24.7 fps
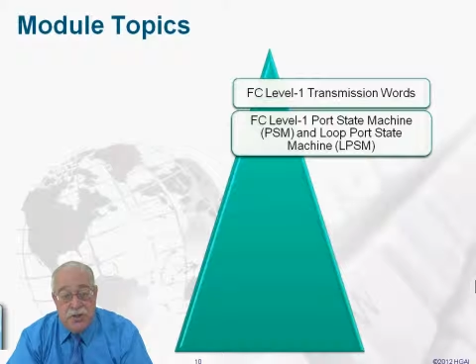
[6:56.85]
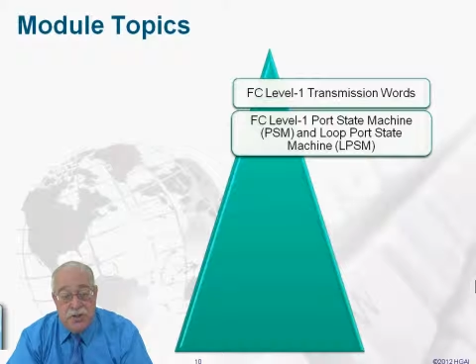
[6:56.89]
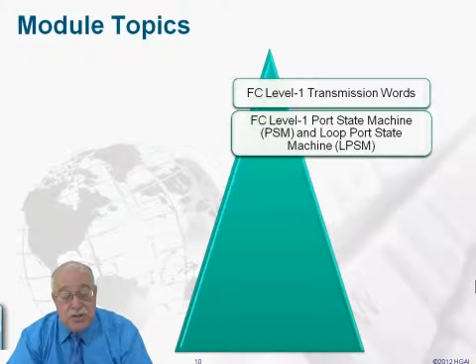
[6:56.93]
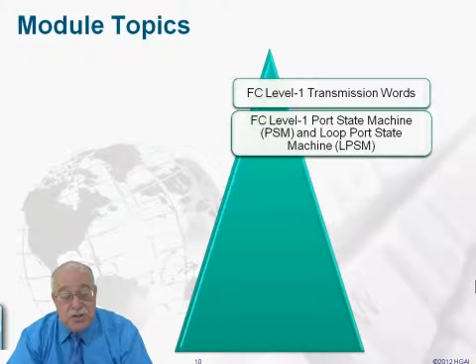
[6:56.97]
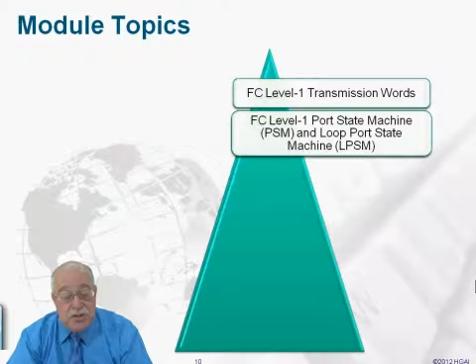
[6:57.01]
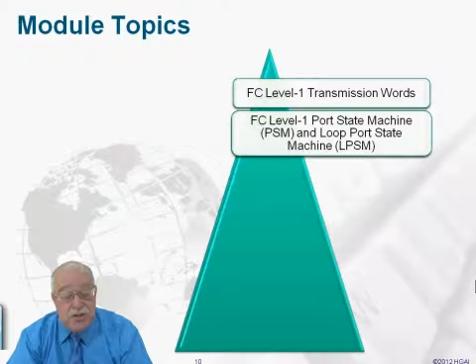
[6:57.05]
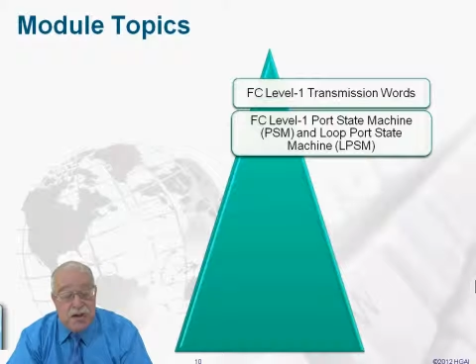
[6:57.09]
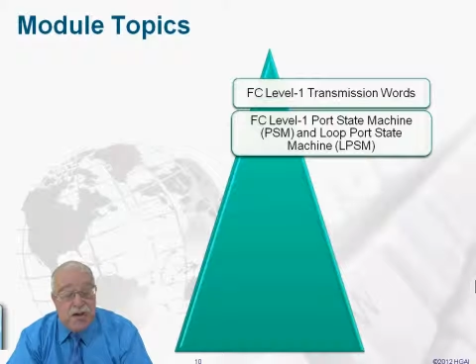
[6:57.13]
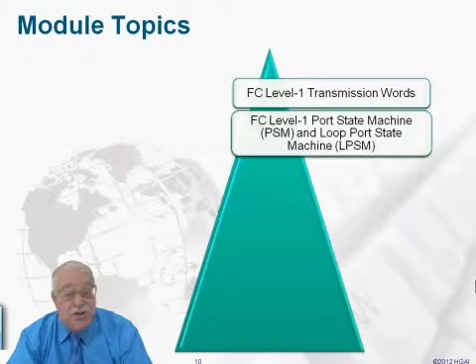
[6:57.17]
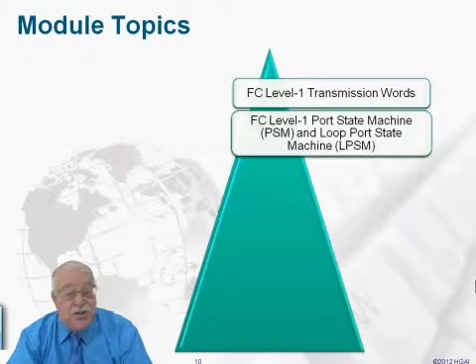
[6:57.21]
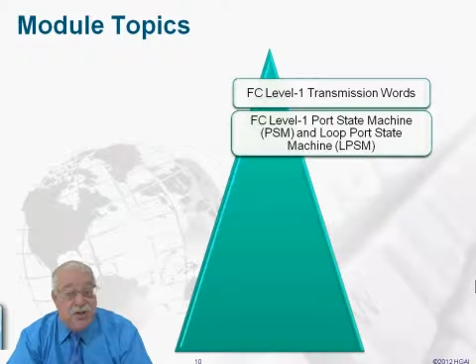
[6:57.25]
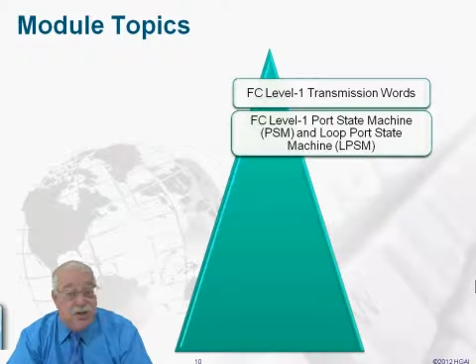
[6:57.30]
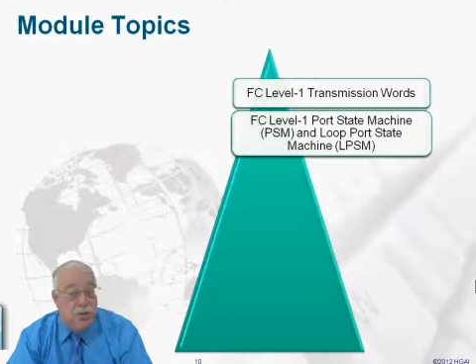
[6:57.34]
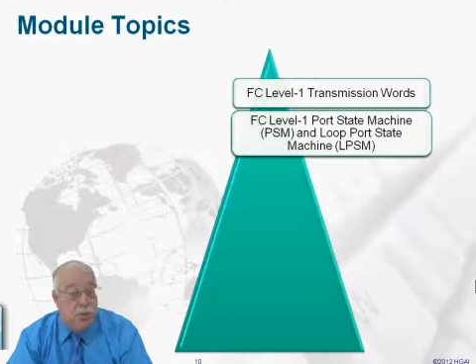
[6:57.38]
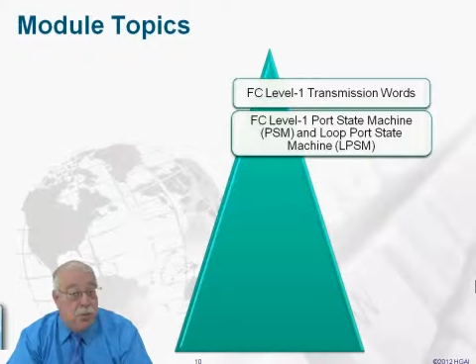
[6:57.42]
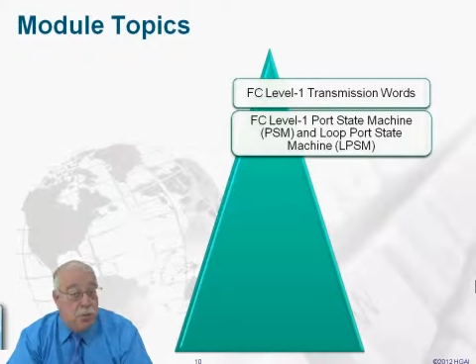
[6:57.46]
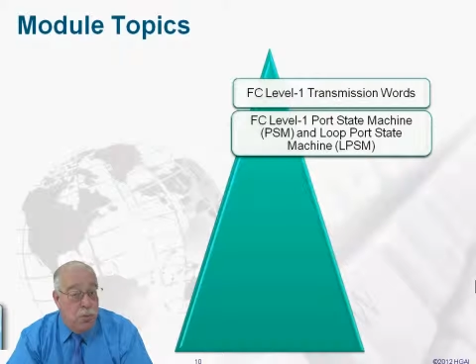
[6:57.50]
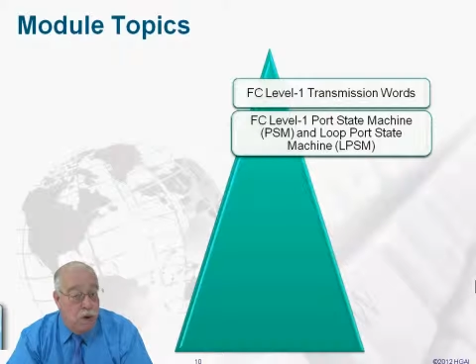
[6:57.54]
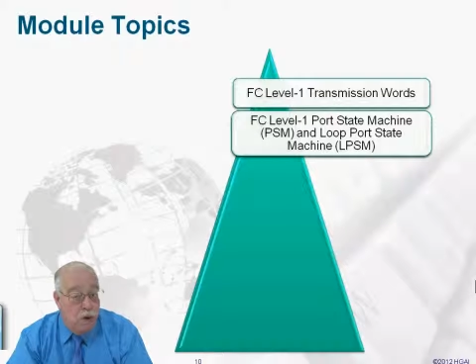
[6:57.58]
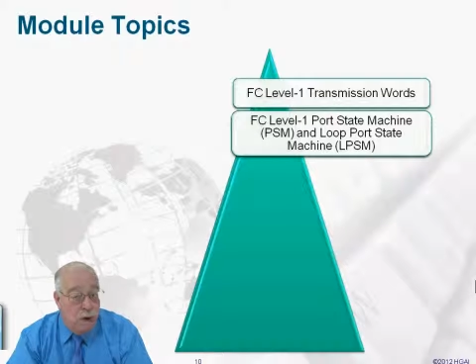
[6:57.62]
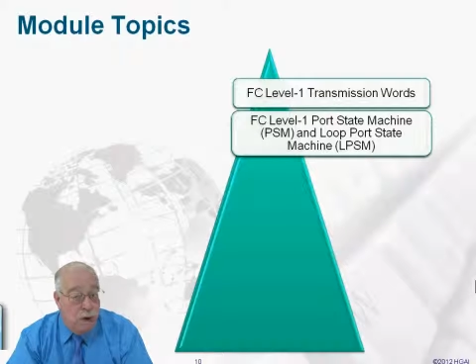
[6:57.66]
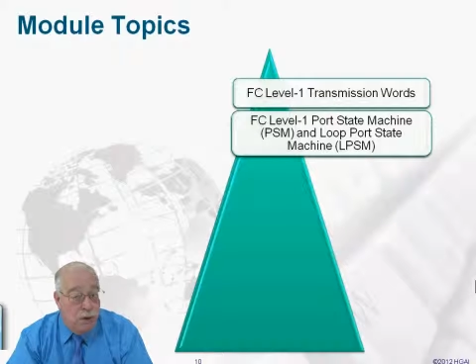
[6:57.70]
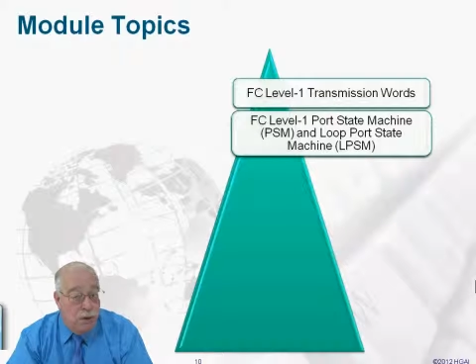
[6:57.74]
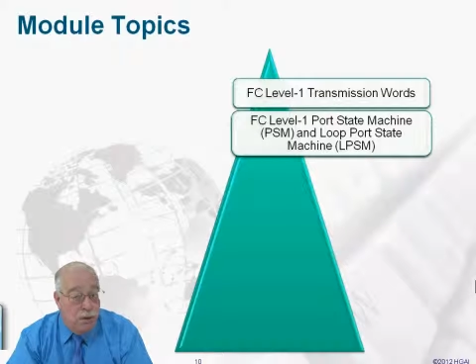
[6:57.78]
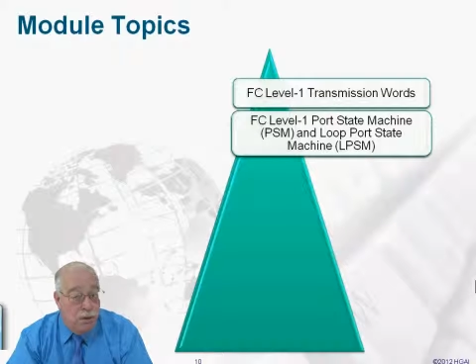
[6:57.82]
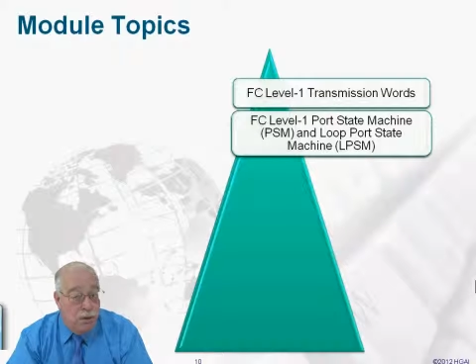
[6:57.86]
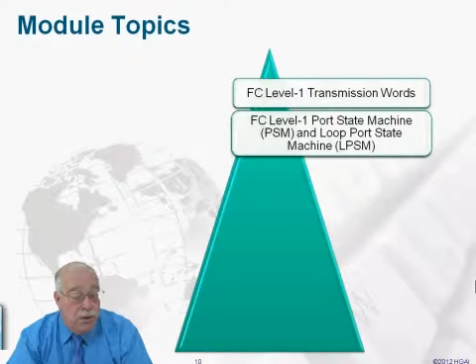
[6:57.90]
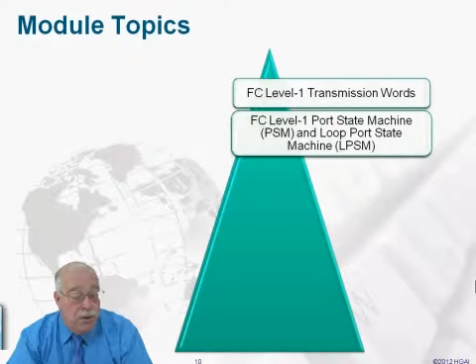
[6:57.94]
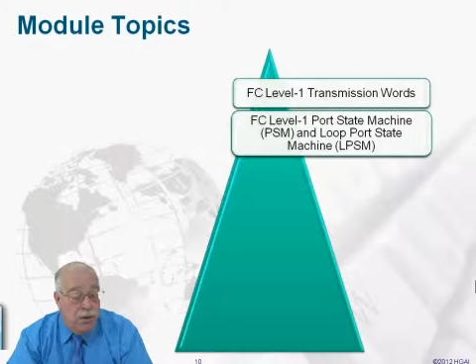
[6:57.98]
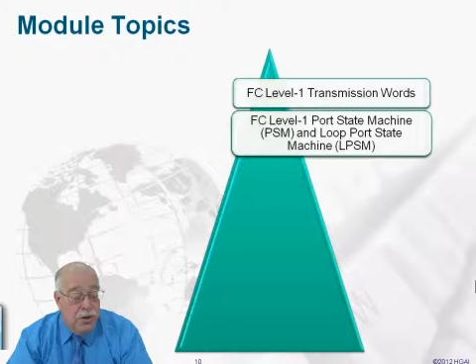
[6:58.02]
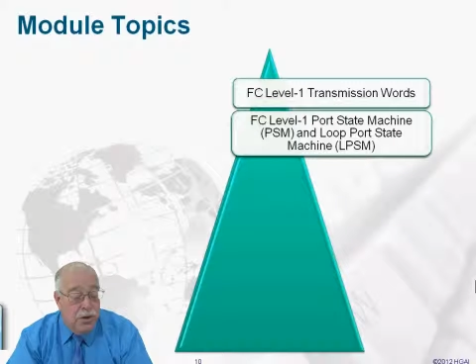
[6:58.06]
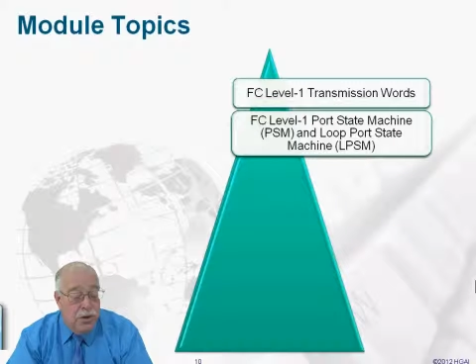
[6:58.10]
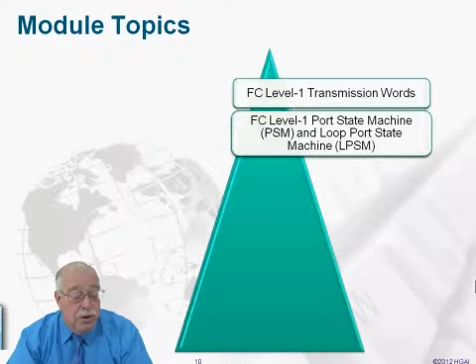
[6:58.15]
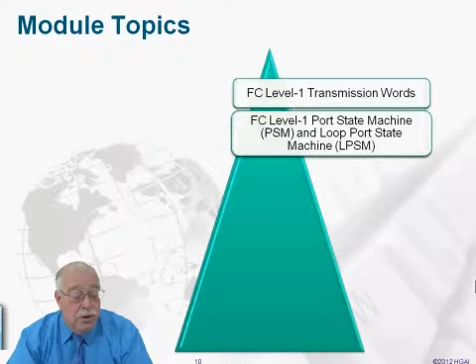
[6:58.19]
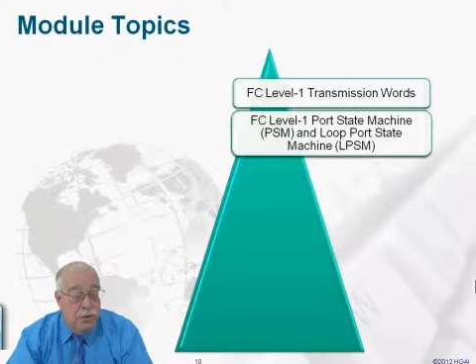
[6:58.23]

It's in FC1